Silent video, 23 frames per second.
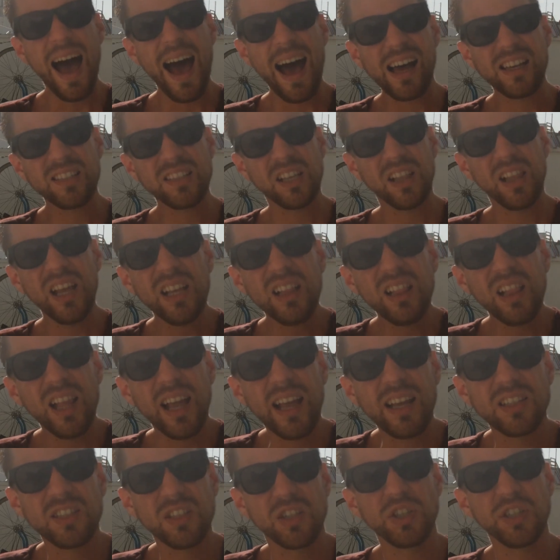As a little
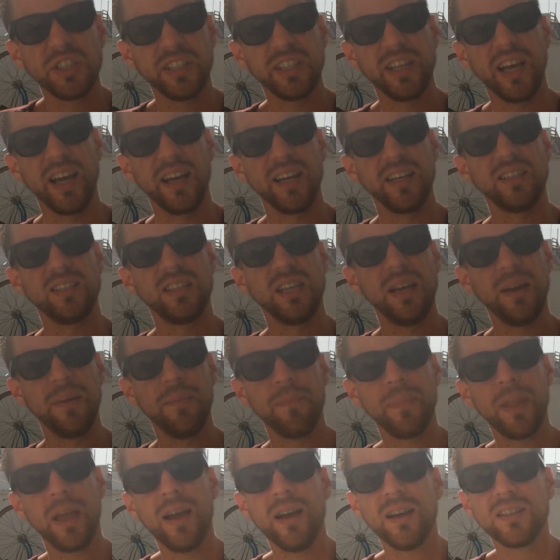exercise,
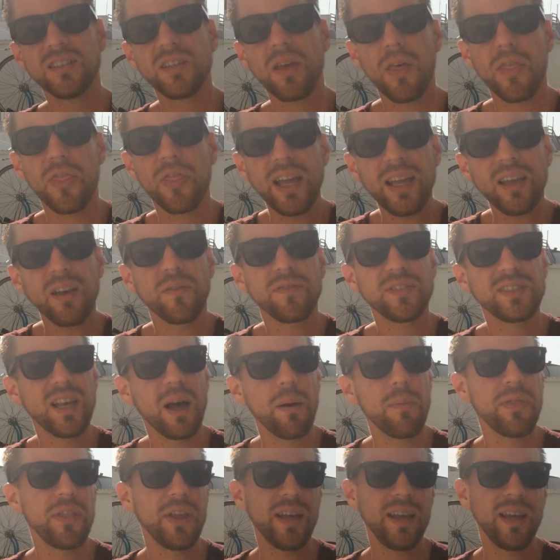so think of
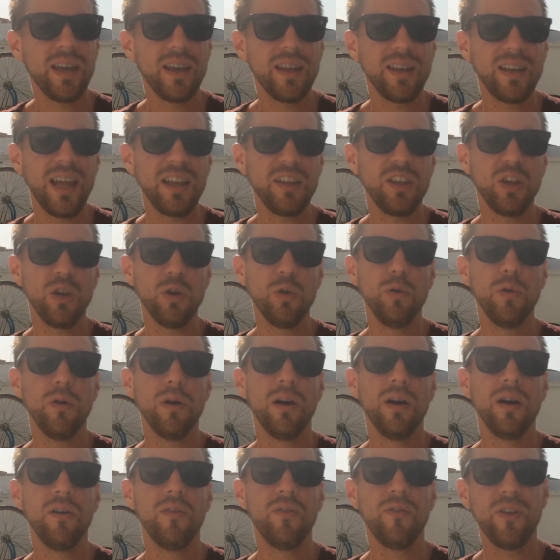something that you
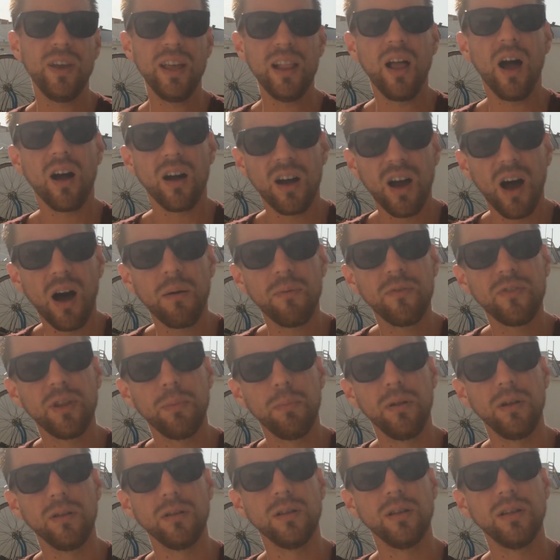feel
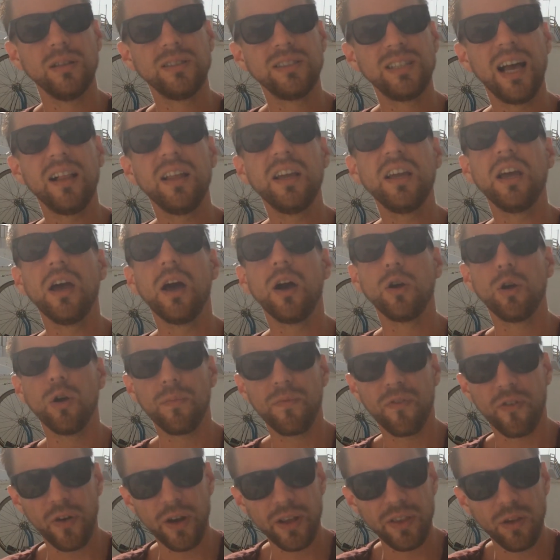uncomfortable telling a good
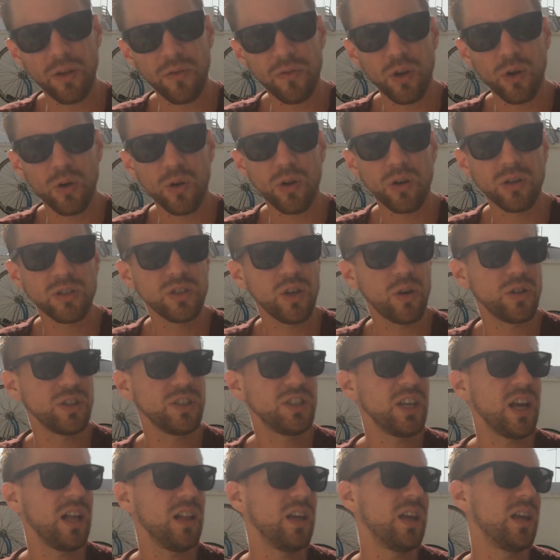friend of yours, or
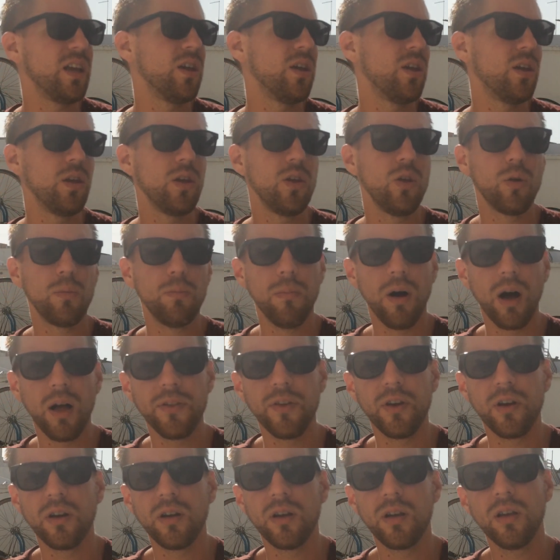telling your
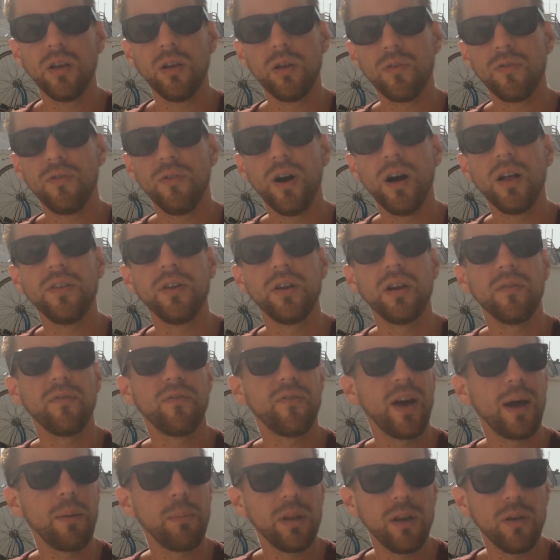mother, your father,
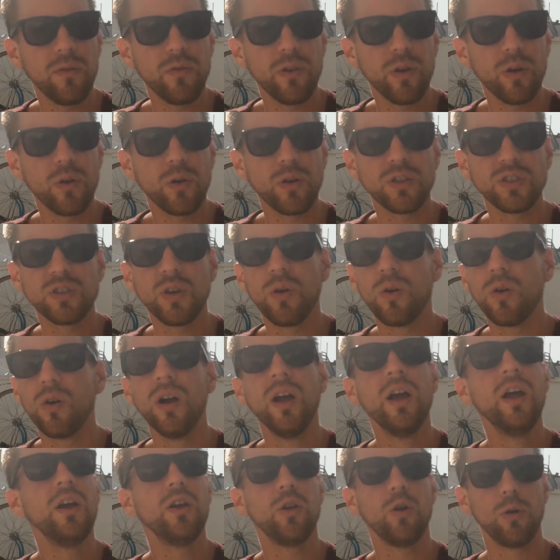family of yours, or
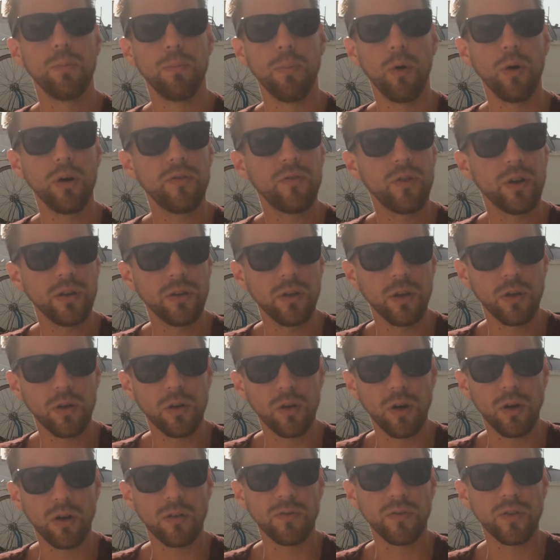your boyfriend, your
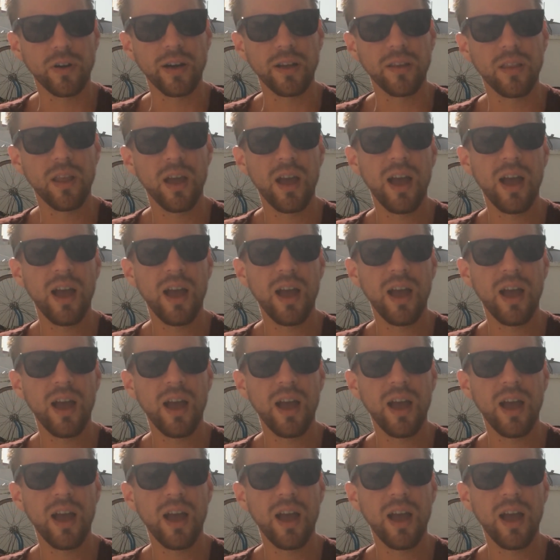girlfriend.